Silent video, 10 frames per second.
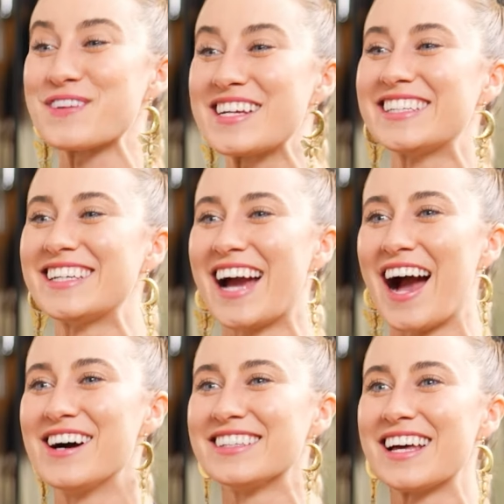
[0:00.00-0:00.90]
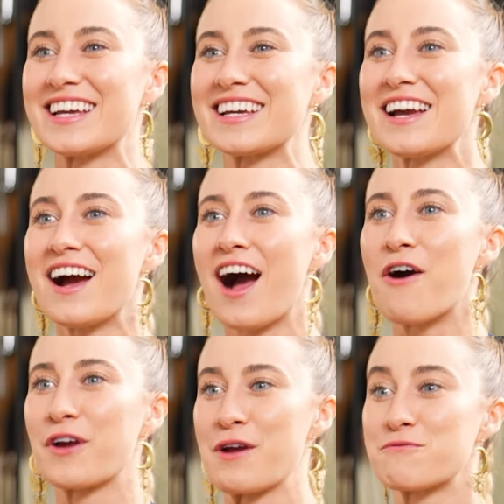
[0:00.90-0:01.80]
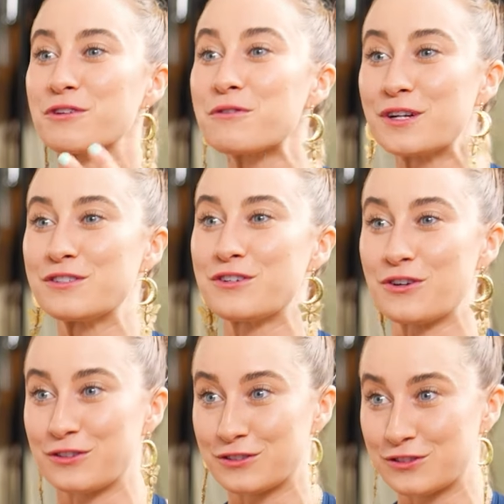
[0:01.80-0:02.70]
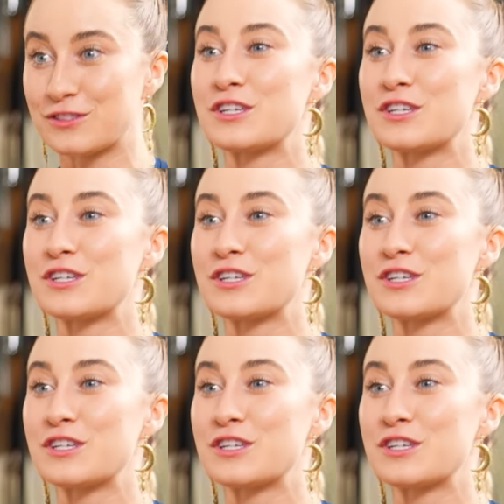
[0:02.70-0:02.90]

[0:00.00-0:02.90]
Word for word: freaking out like, okay, I really wanted to go.